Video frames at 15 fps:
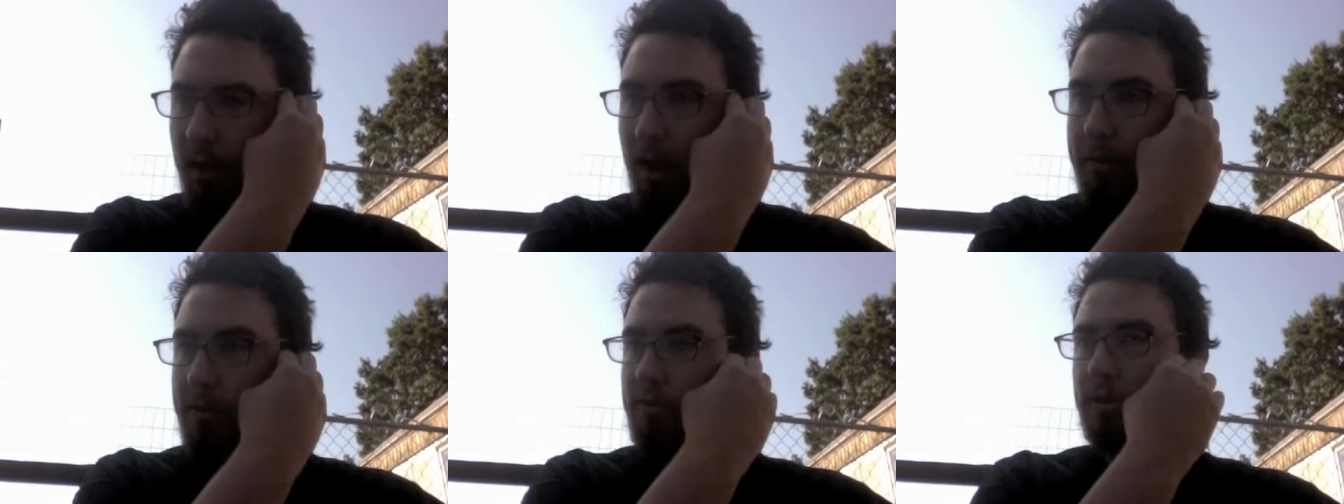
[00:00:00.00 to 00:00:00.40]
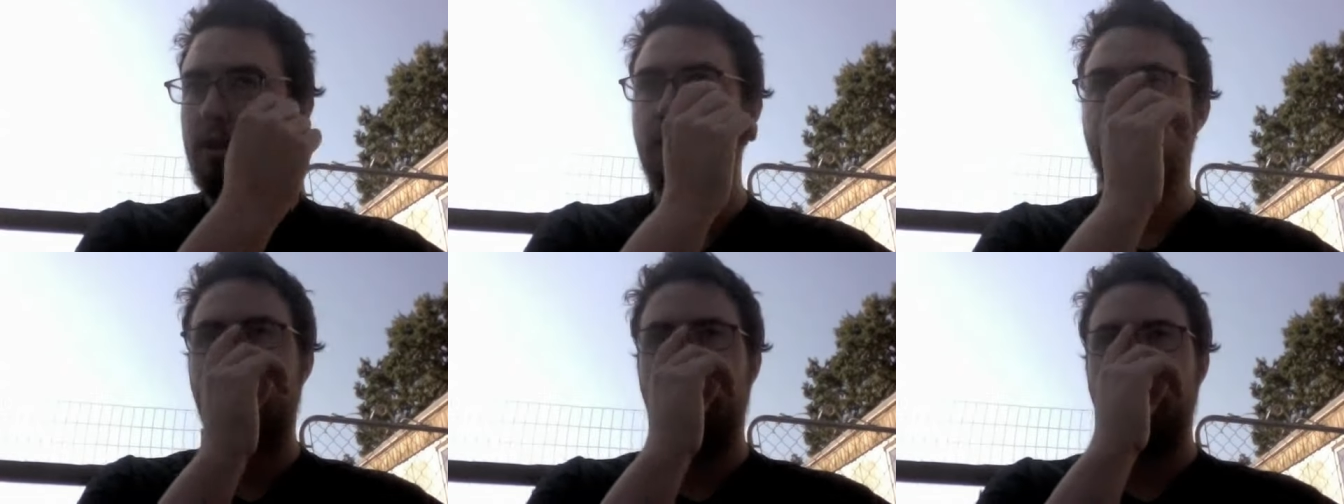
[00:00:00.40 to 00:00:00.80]
the
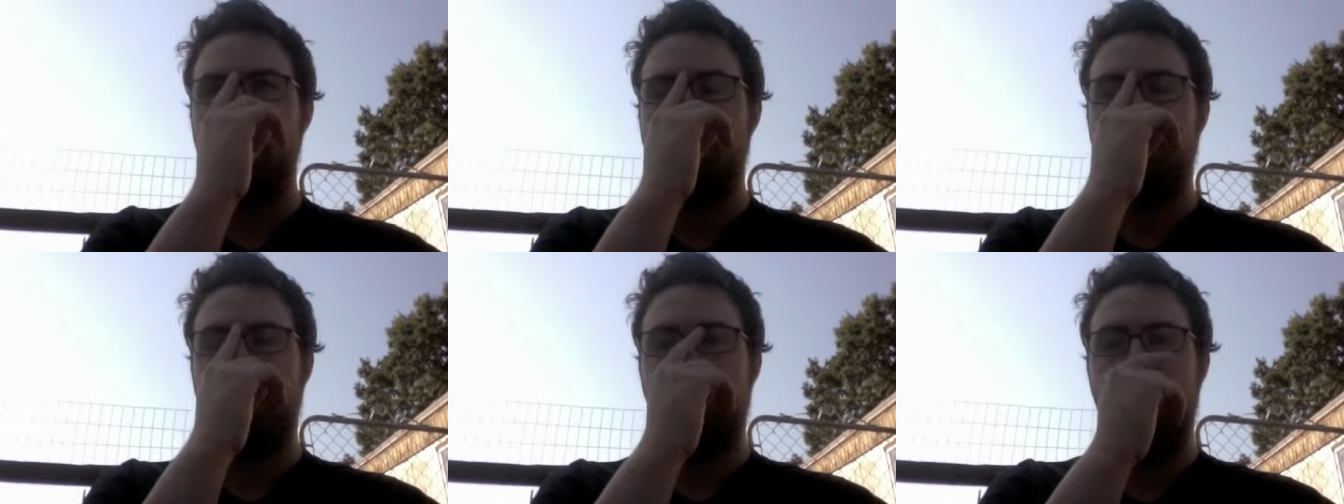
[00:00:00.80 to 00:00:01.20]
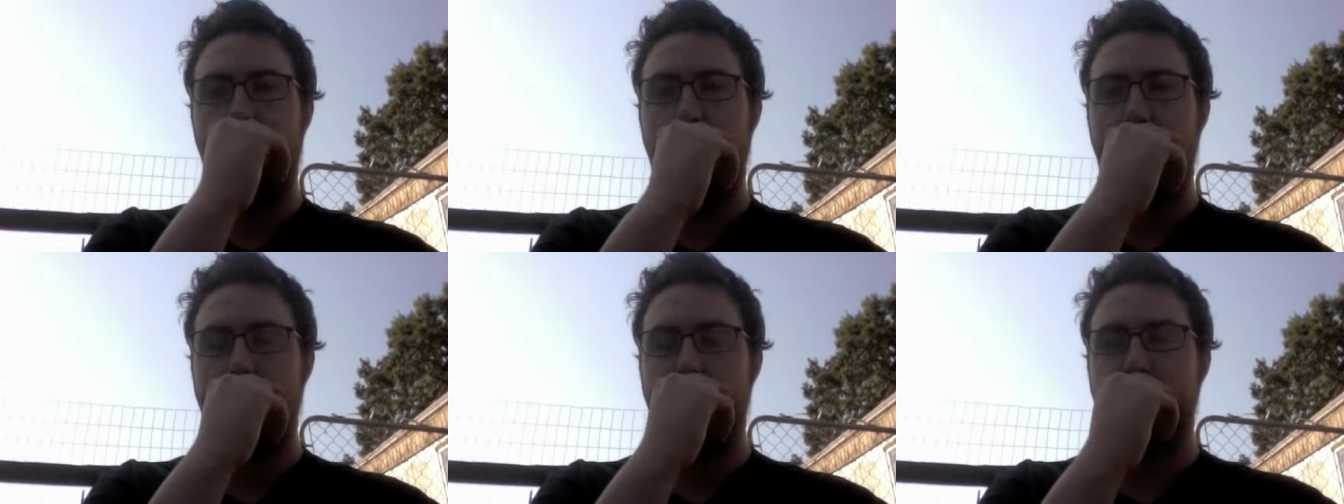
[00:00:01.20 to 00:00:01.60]
Quillatians from
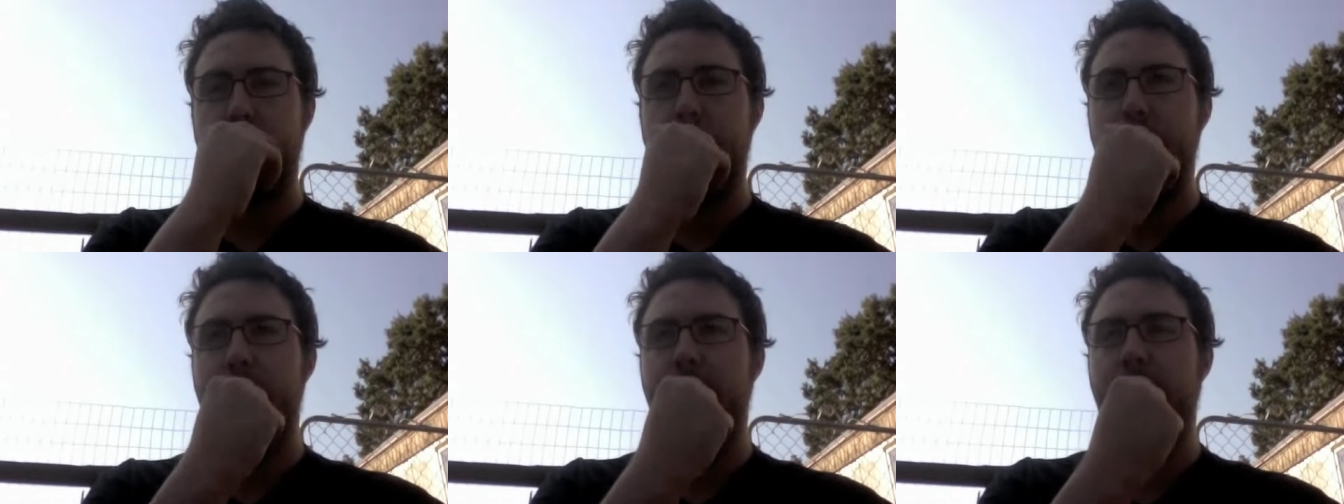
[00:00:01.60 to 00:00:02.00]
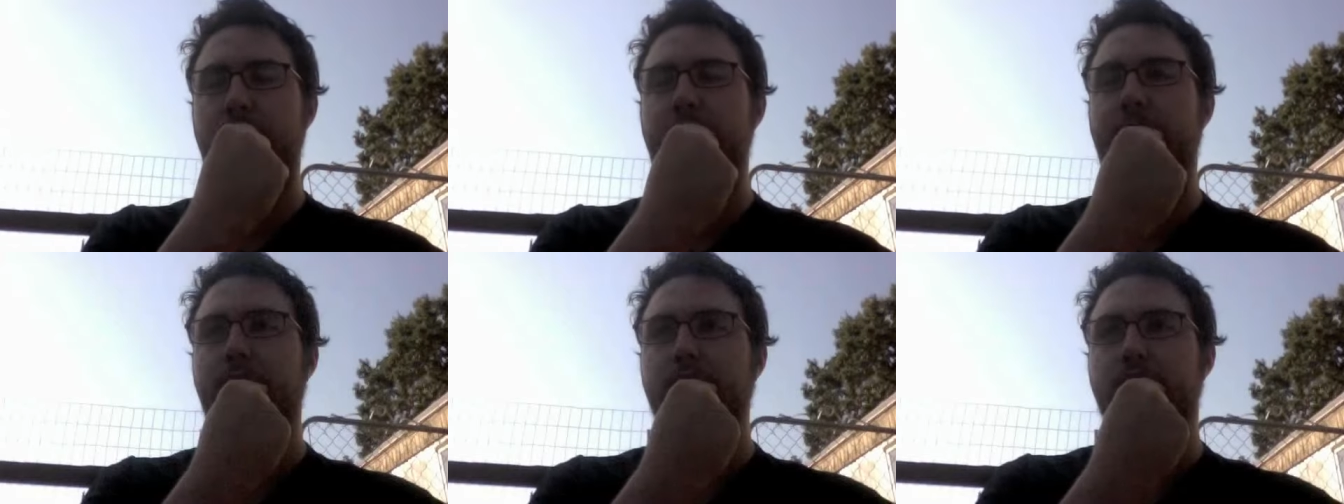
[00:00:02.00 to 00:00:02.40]
getting furthering their
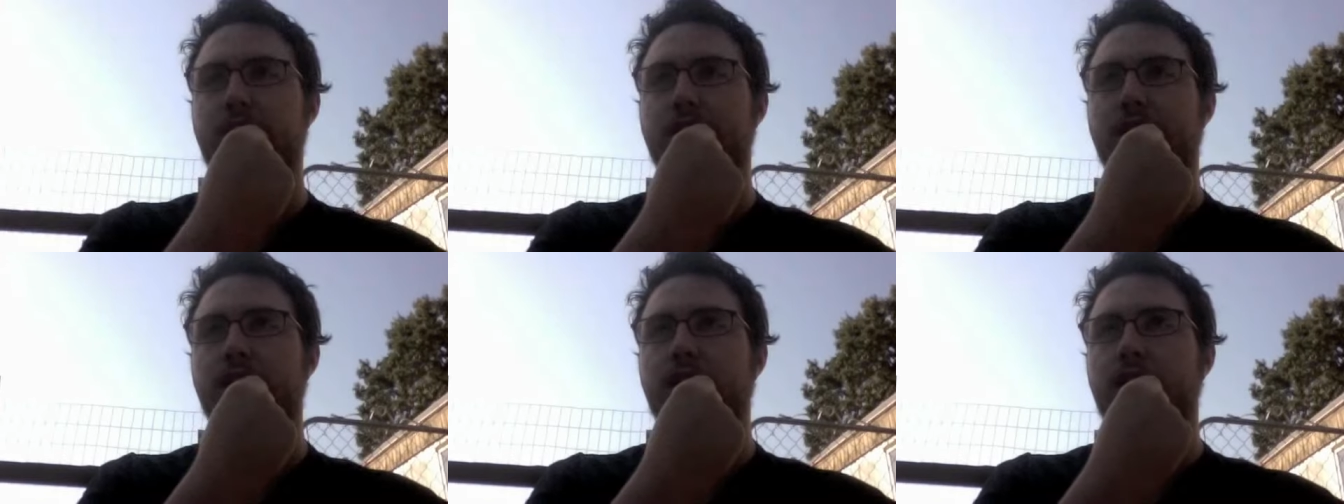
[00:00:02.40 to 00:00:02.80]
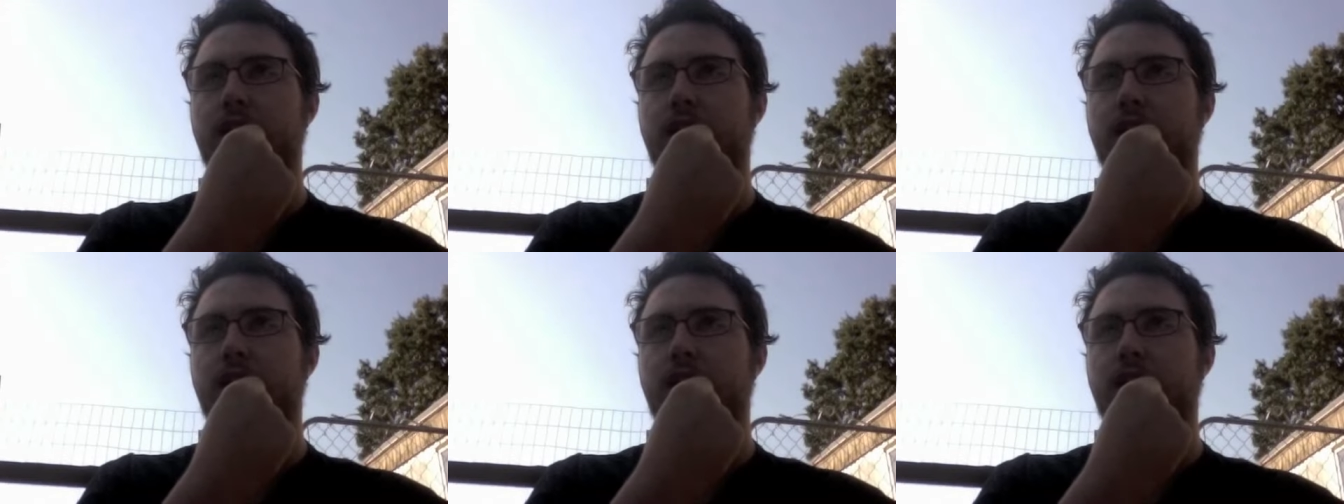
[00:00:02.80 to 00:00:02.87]
invasion,